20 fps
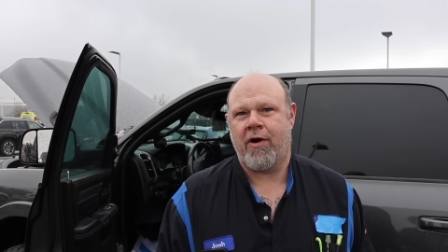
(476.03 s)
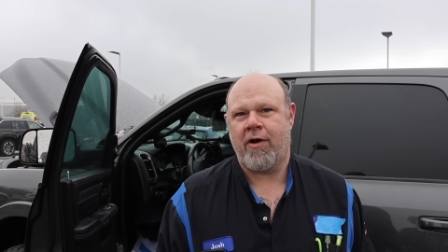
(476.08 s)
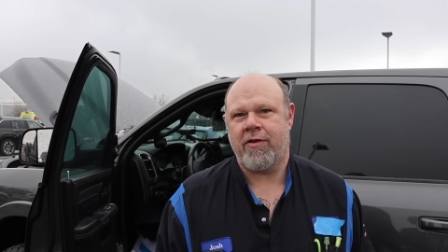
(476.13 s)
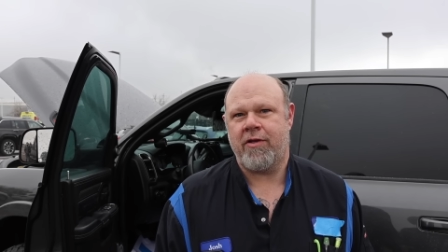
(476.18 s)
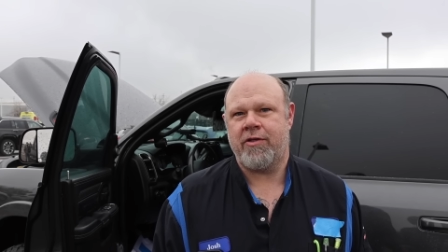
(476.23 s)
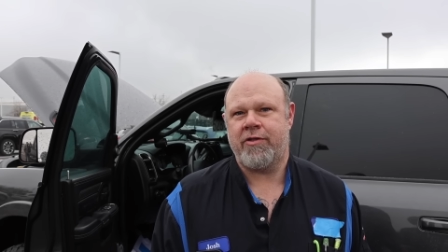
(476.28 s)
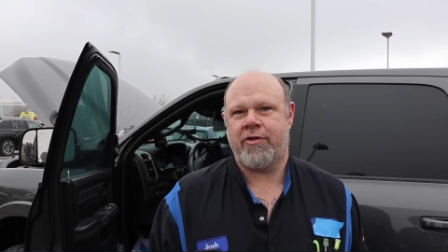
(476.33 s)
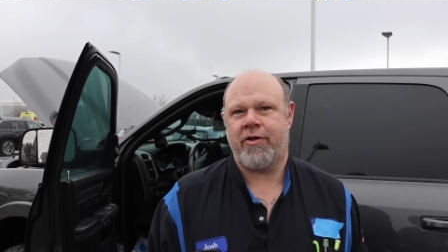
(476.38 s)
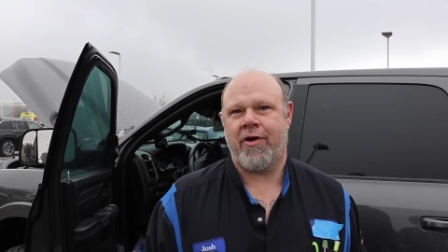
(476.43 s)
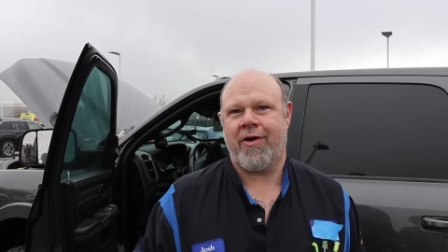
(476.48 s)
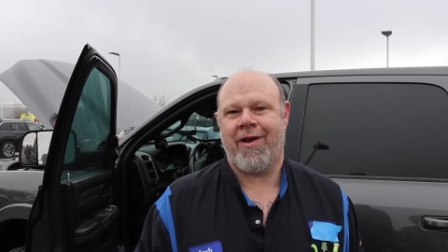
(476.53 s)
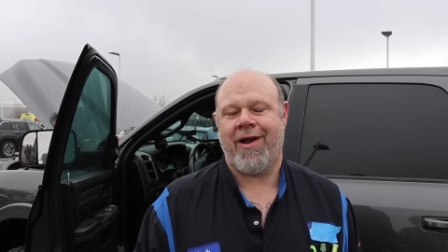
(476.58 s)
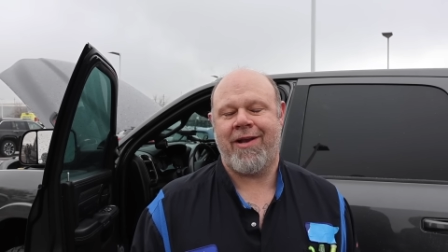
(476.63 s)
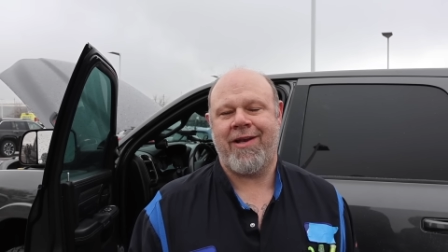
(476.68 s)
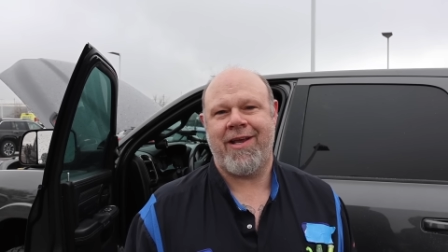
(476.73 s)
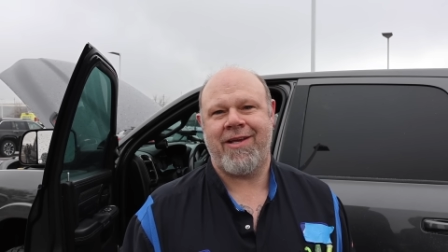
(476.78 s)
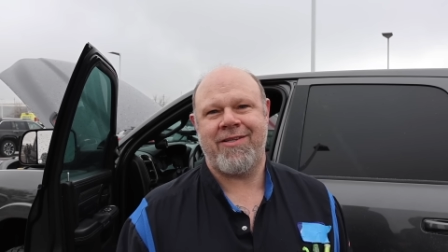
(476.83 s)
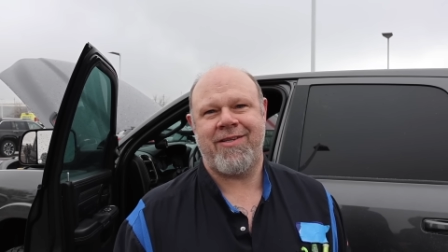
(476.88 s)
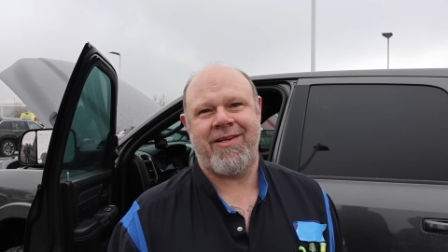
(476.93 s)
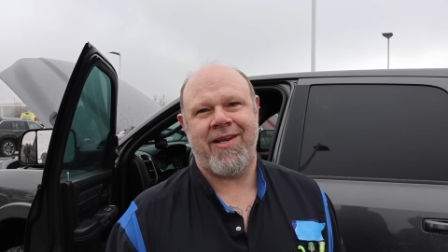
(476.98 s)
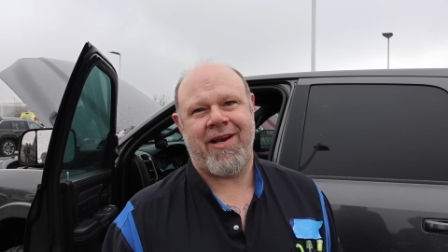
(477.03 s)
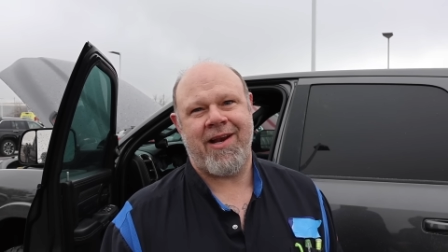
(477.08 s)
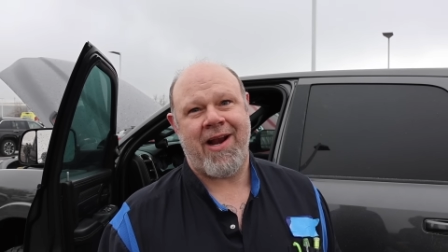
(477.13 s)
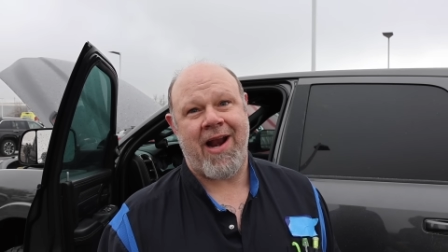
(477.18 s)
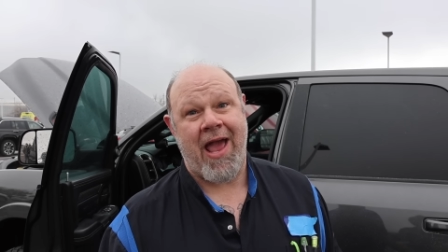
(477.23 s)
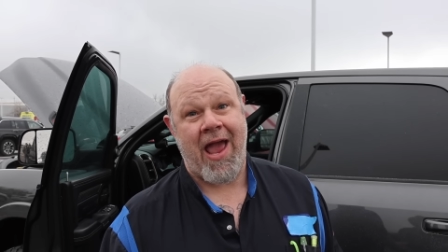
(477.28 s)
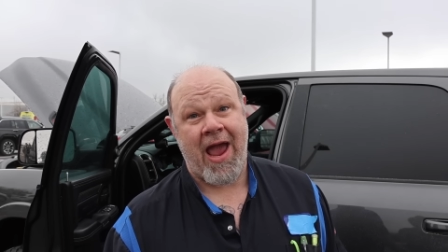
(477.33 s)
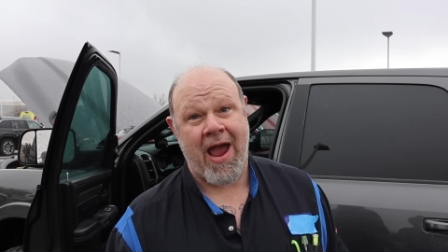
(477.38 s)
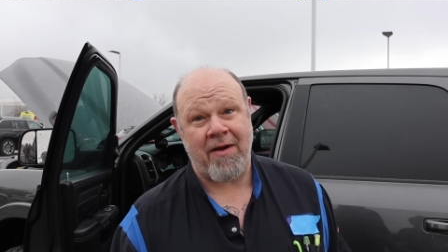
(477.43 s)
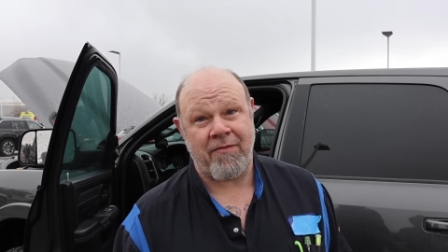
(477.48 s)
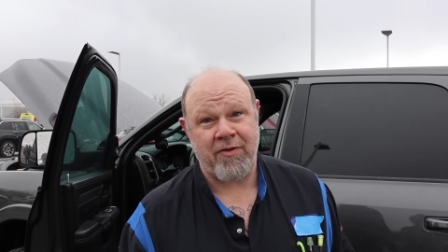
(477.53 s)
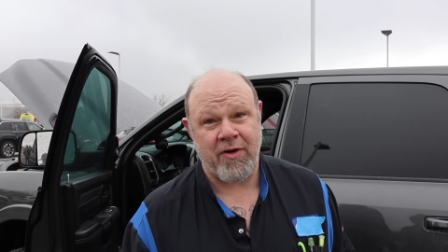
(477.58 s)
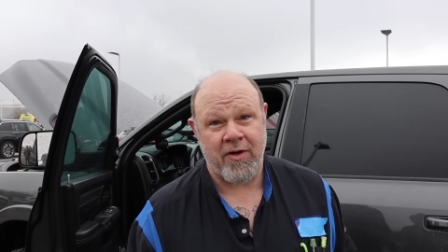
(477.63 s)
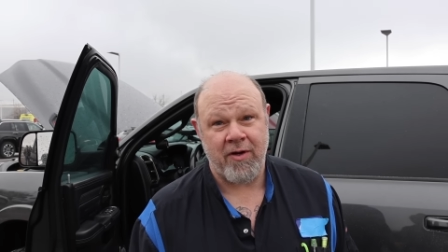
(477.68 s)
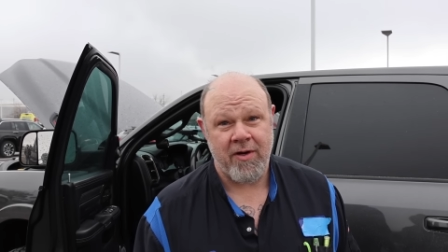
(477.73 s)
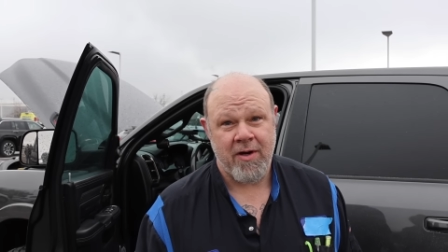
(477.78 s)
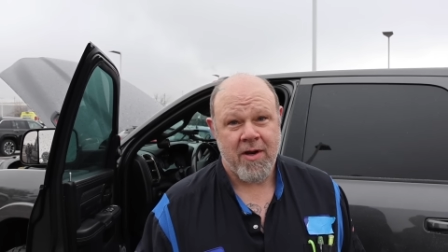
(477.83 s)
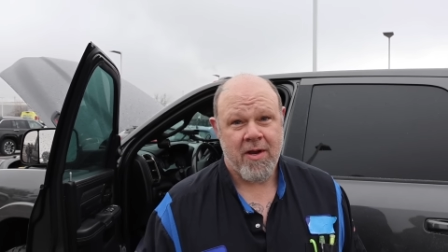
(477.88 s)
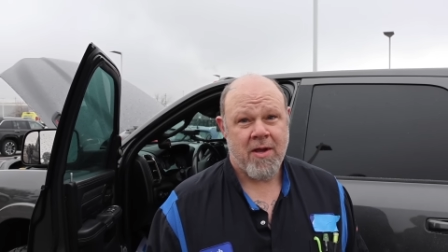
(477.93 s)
on this truck. I just did an after.